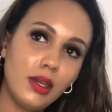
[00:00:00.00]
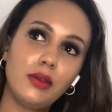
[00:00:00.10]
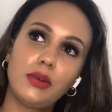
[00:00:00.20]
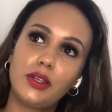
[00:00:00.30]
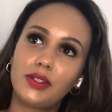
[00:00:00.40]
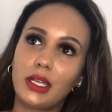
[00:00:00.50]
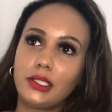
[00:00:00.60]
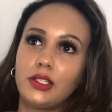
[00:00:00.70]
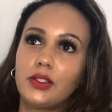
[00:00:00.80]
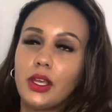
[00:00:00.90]
because
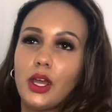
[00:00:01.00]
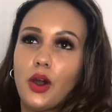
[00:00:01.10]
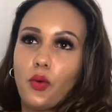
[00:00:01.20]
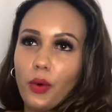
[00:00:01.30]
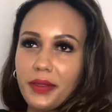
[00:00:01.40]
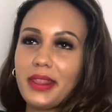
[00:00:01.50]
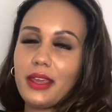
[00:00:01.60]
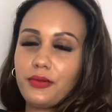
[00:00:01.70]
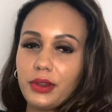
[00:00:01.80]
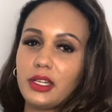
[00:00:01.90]
Sagittarius want their
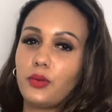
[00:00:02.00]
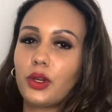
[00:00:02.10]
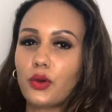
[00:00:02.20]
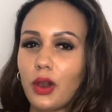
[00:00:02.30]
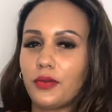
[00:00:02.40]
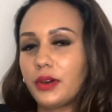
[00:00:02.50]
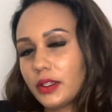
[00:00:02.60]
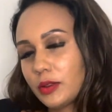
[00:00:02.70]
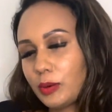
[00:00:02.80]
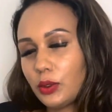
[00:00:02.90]
freedom, want to go off and
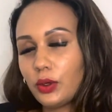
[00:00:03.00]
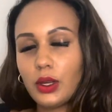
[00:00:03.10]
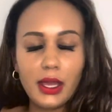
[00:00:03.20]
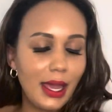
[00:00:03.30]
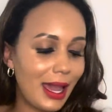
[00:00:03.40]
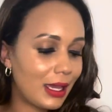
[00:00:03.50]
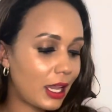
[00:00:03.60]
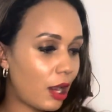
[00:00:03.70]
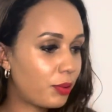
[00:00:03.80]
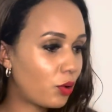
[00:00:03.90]
explore, and
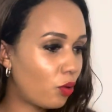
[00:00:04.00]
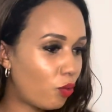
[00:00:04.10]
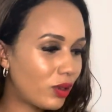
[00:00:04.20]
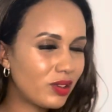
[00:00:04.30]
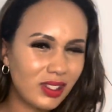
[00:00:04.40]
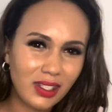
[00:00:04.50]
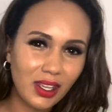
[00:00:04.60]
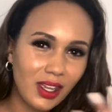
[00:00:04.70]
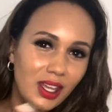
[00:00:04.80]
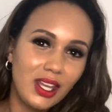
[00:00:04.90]
Capricorn wants to,
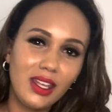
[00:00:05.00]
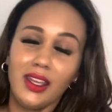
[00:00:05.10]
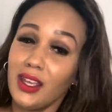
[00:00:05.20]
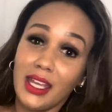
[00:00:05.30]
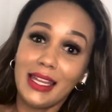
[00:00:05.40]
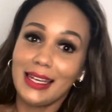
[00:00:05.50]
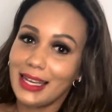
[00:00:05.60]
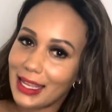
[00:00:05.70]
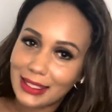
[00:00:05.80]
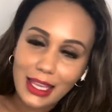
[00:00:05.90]

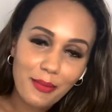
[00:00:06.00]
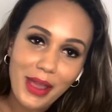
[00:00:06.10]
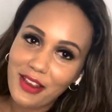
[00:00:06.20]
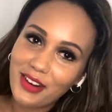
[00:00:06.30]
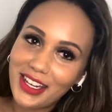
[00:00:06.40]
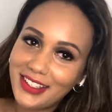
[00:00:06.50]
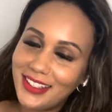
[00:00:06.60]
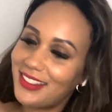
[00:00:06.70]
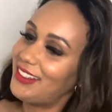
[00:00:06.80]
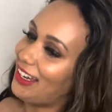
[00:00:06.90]
let's get married,
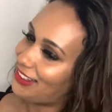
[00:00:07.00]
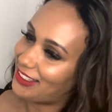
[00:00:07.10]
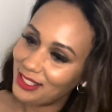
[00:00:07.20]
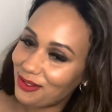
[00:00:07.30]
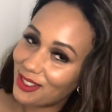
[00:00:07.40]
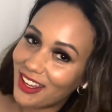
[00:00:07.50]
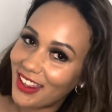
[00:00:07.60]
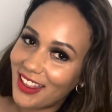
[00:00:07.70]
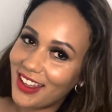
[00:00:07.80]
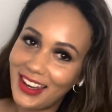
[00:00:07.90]
let's live
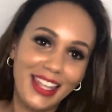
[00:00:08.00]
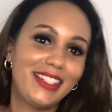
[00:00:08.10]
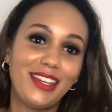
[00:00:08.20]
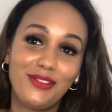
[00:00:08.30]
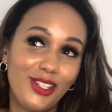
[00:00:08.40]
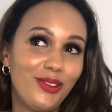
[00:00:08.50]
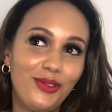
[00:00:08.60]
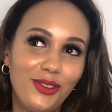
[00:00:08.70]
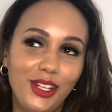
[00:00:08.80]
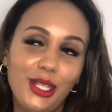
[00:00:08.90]
together, let's have
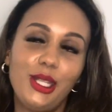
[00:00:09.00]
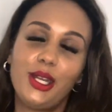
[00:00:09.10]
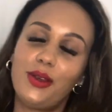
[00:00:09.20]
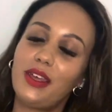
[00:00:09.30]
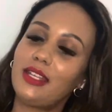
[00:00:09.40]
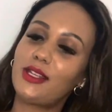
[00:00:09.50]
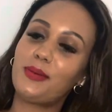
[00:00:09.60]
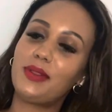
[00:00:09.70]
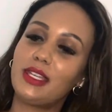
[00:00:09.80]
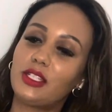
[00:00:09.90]
children, you know, that type of
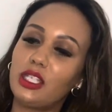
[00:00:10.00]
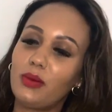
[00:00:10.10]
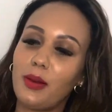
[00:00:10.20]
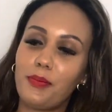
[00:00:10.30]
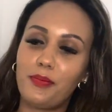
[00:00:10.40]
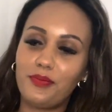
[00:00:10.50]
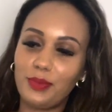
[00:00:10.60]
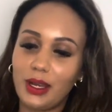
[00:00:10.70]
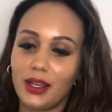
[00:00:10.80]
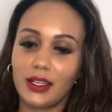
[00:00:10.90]
thing. So you might be
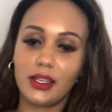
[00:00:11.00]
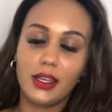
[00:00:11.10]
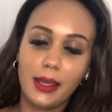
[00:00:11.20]
like,